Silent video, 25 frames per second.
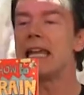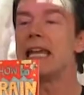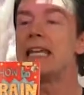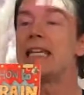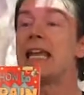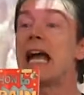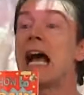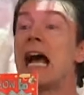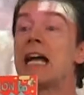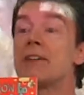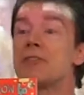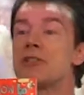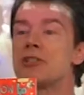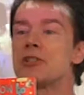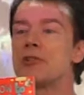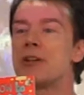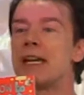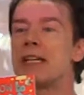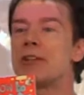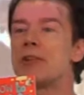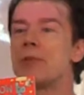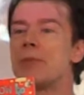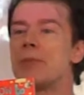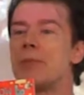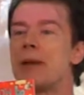In How to
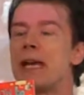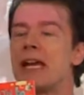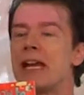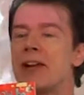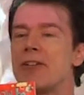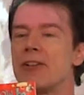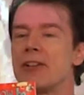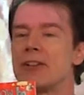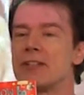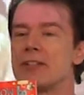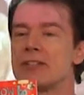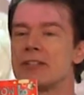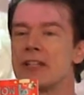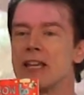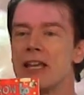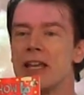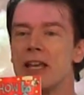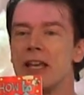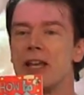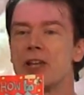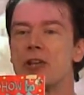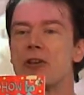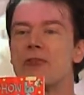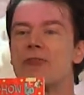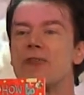Train Your Parents,
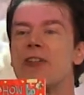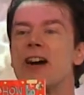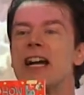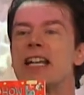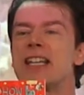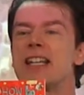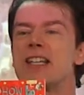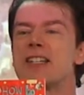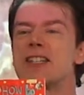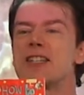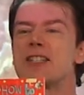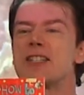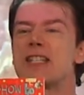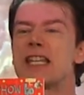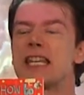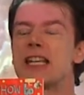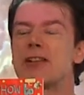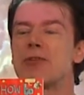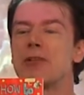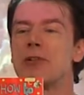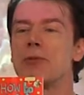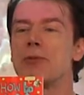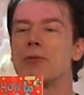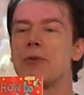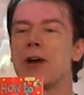you find a
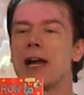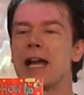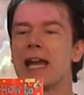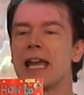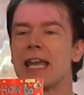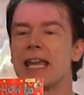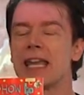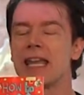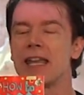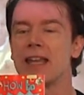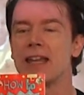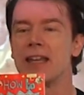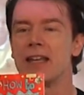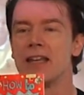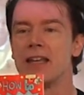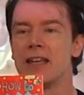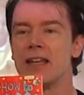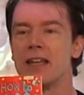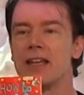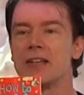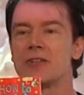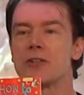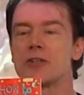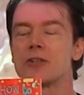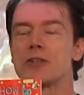secret way
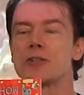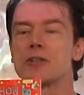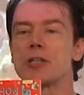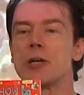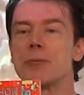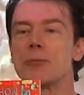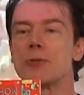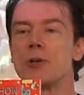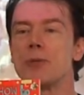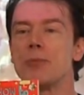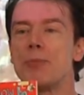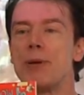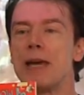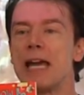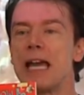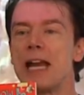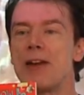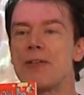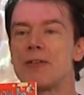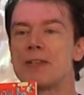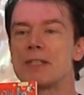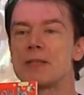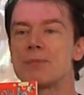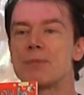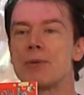to stop your
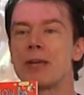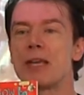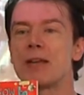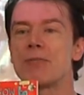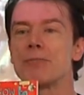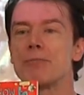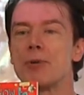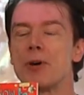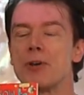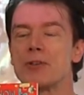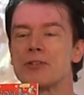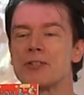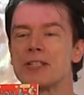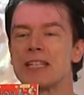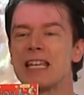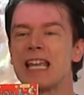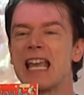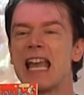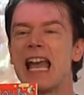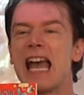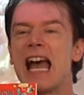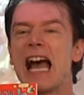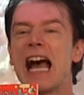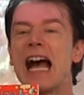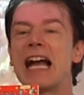parents being bossy,
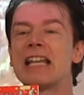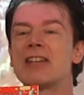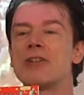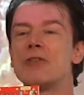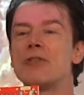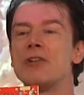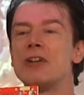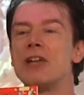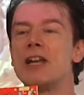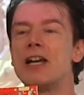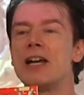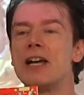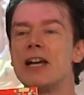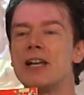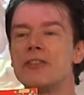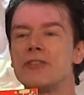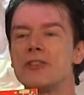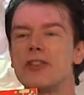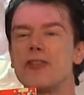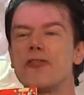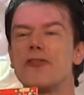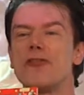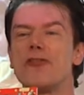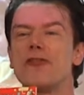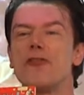and you learn
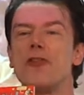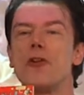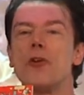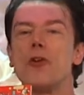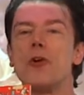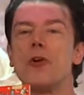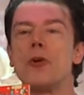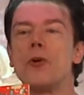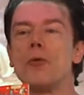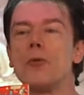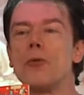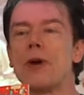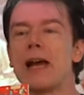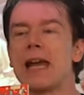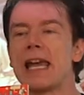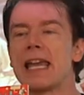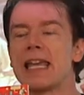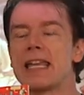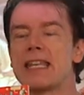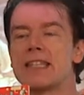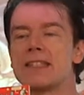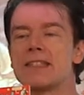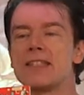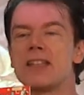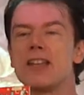the four
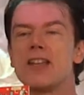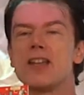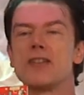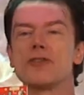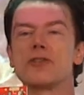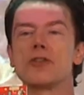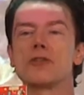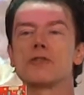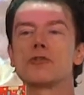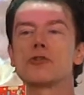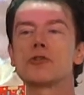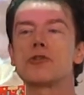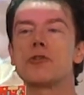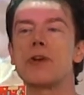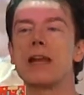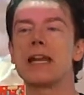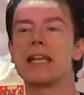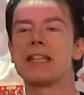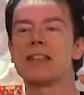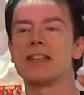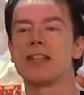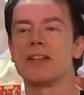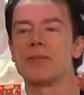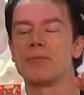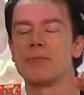ways to
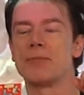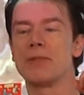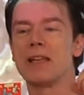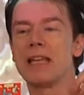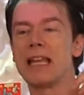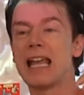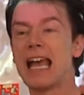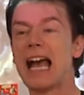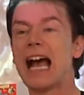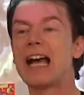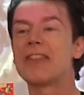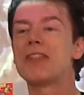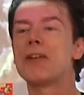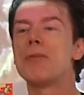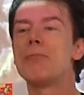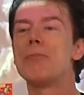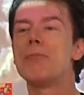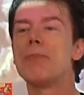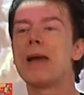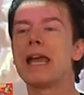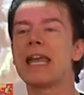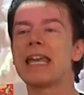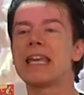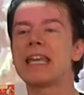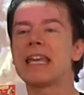train them. And the
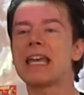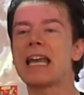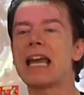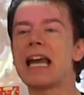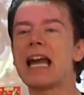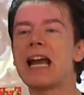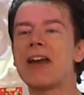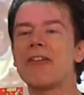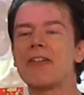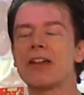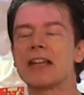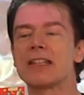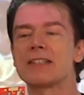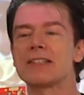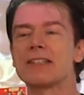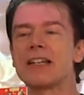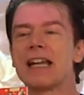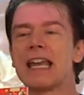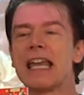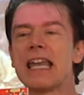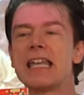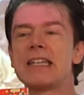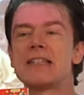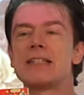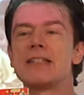main character
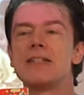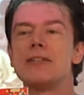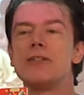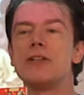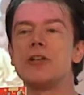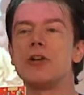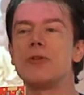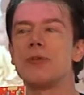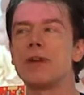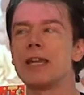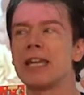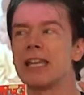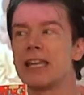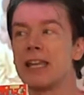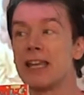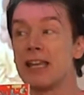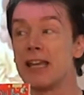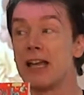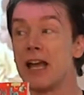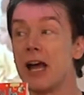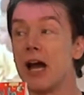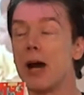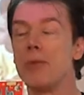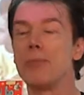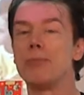is Louis,
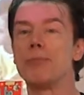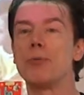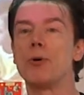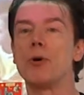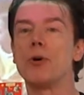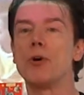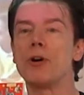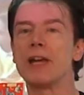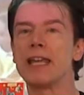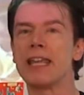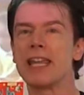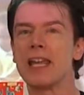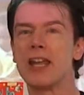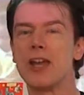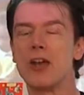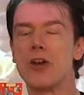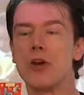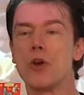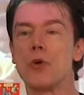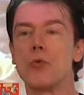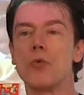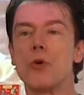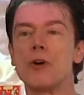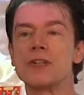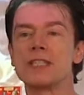a boy
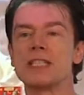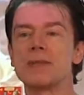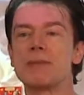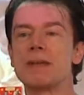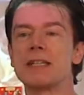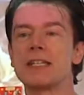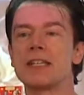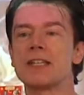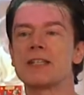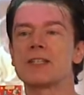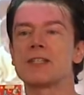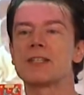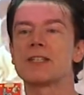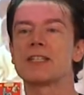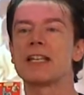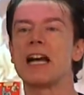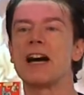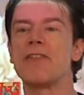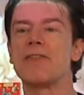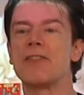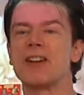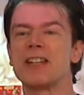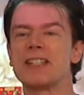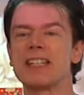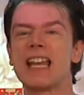who wants to be
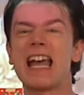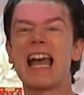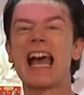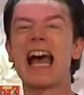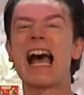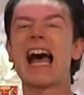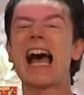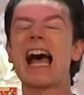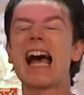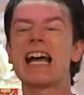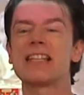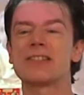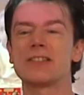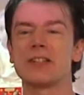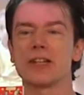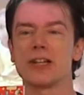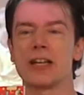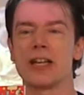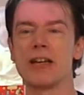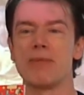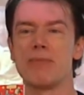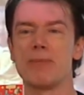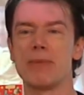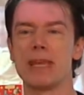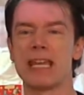discovered as a
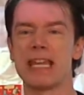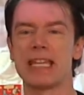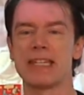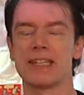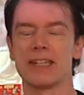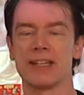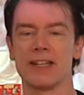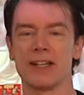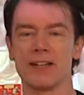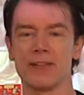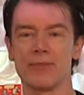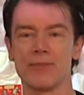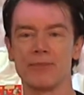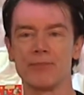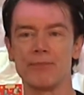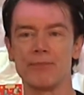comedian.